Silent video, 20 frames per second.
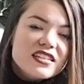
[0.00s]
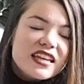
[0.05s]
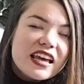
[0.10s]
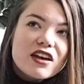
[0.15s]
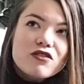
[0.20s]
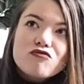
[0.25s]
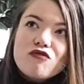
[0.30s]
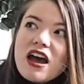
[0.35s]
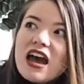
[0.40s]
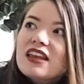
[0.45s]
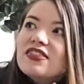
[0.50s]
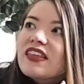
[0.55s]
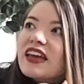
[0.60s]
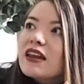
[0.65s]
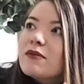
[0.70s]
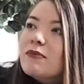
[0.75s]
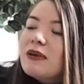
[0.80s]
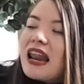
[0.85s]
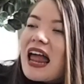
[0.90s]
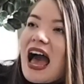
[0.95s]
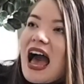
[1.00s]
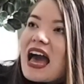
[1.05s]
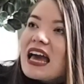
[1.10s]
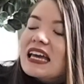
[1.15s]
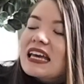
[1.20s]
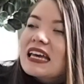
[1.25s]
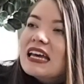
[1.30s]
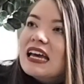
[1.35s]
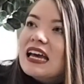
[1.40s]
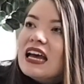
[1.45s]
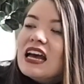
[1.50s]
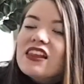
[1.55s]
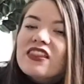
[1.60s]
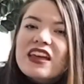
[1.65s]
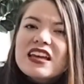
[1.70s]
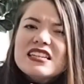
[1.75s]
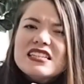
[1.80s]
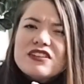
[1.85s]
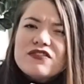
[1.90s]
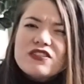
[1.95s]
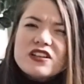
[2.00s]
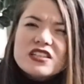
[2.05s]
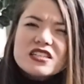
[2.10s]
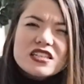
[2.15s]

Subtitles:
They had red, they had black, they had different